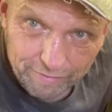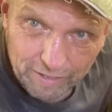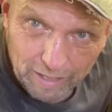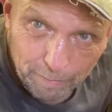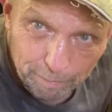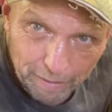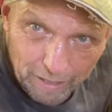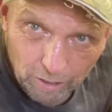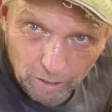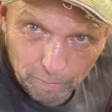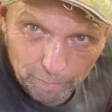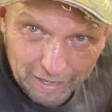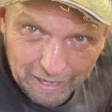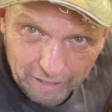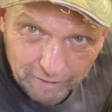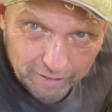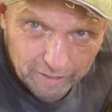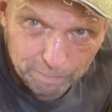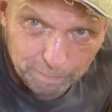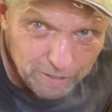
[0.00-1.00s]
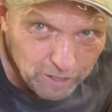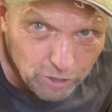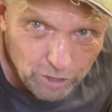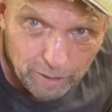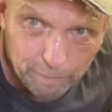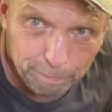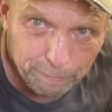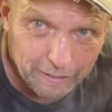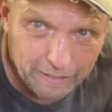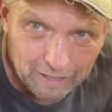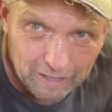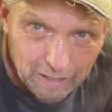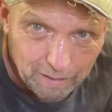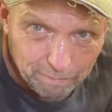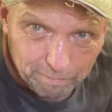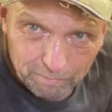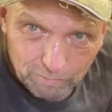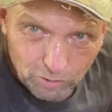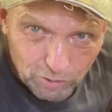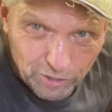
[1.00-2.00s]
amp hour batteries. But you can pick
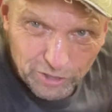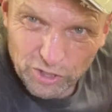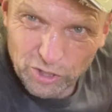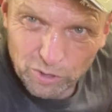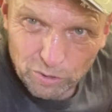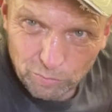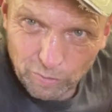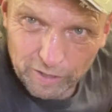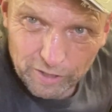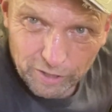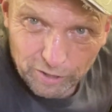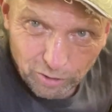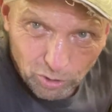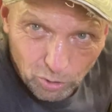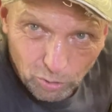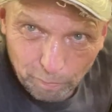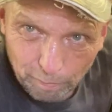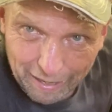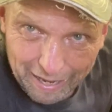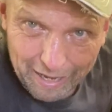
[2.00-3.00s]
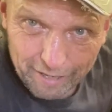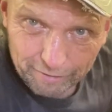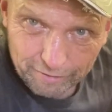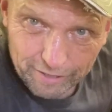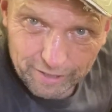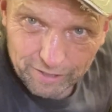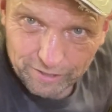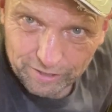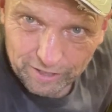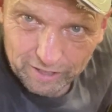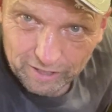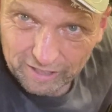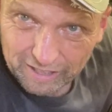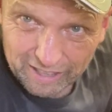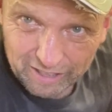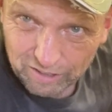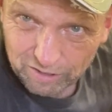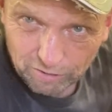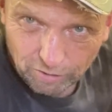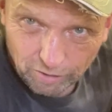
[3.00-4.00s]
up or use one of your old batteries just to
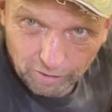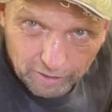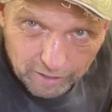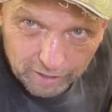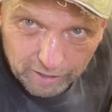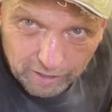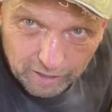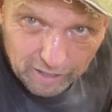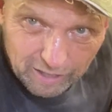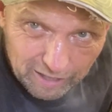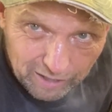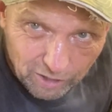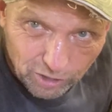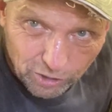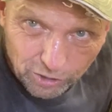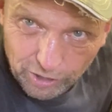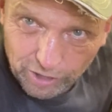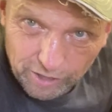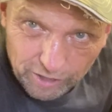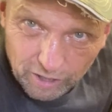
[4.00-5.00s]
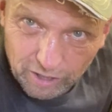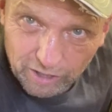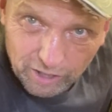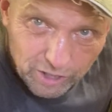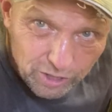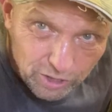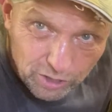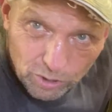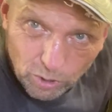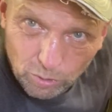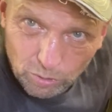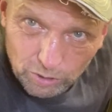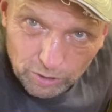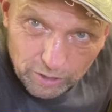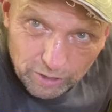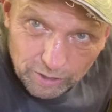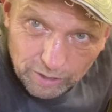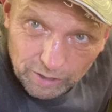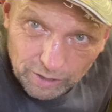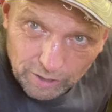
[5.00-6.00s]
get started and learning the
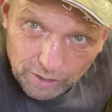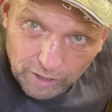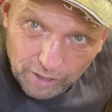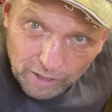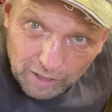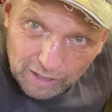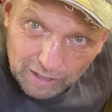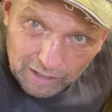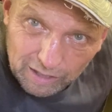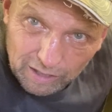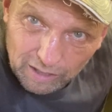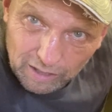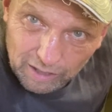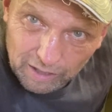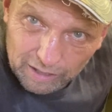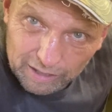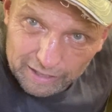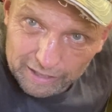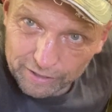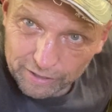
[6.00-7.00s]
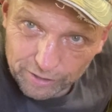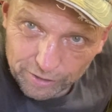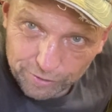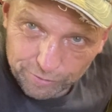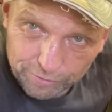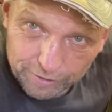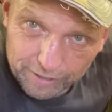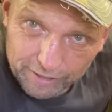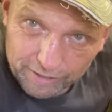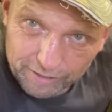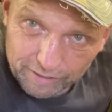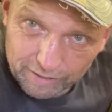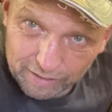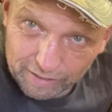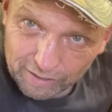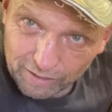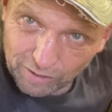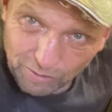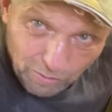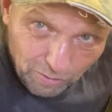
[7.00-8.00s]
solar industry.
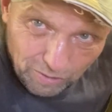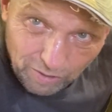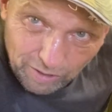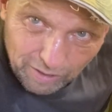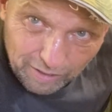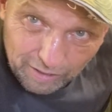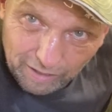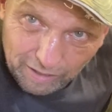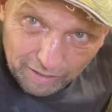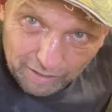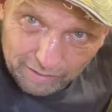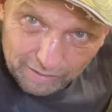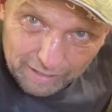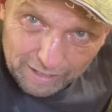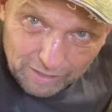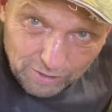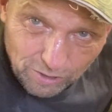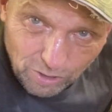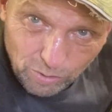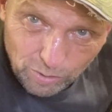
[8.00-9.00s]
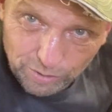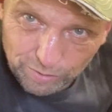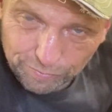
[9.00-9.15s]
That's all it's